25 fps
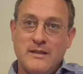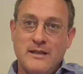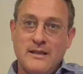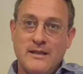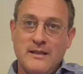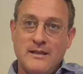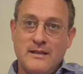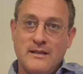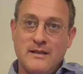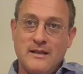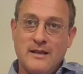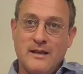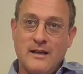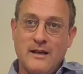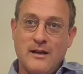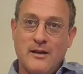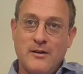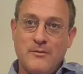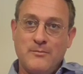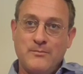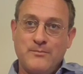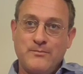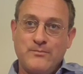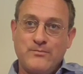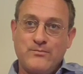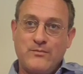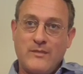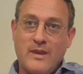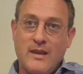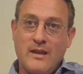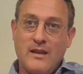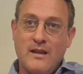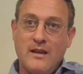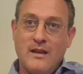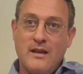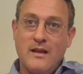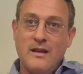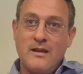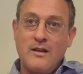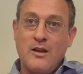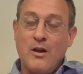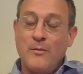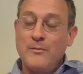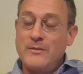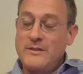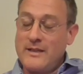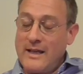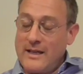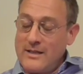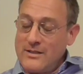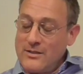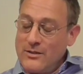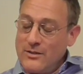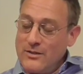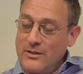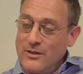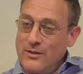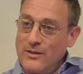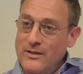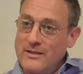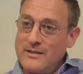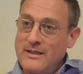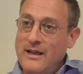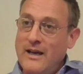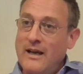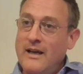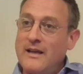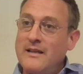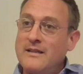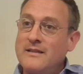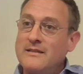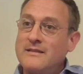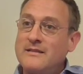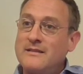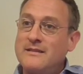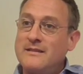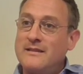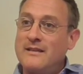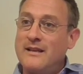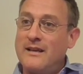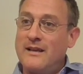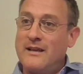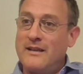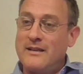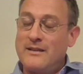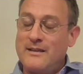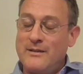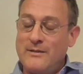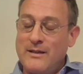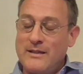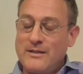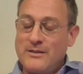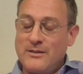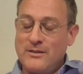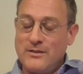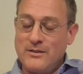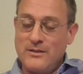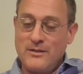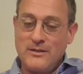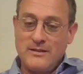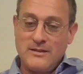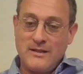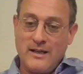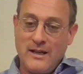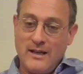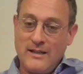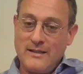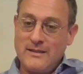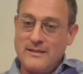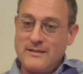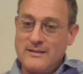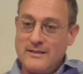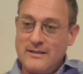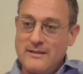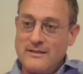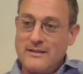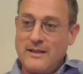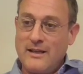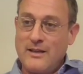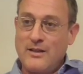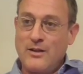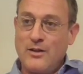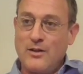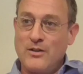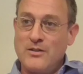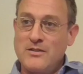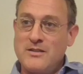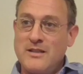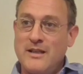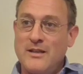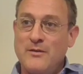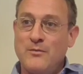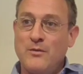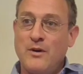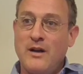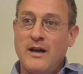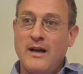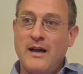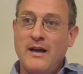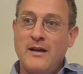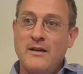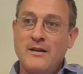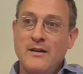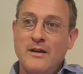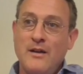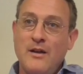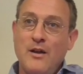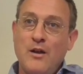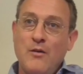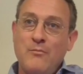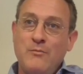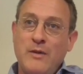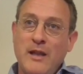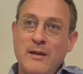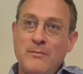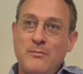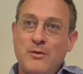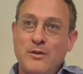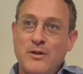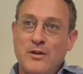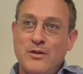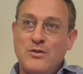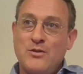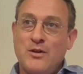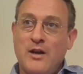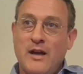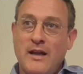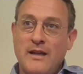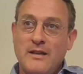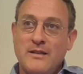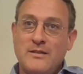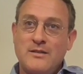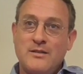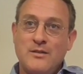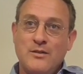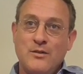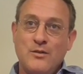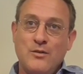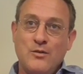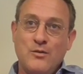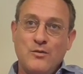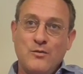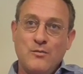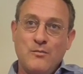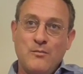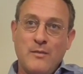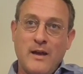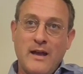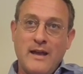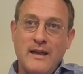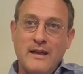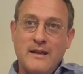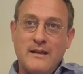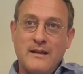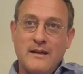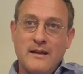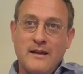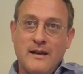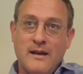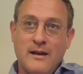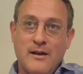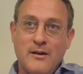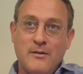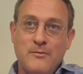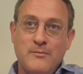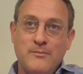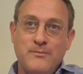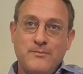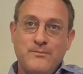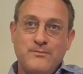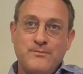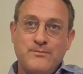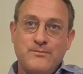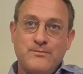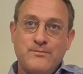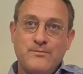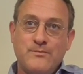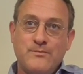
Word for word: within um, computational neuroscience, uh, theoretical neuroscience, psychology, where people are trying to make um,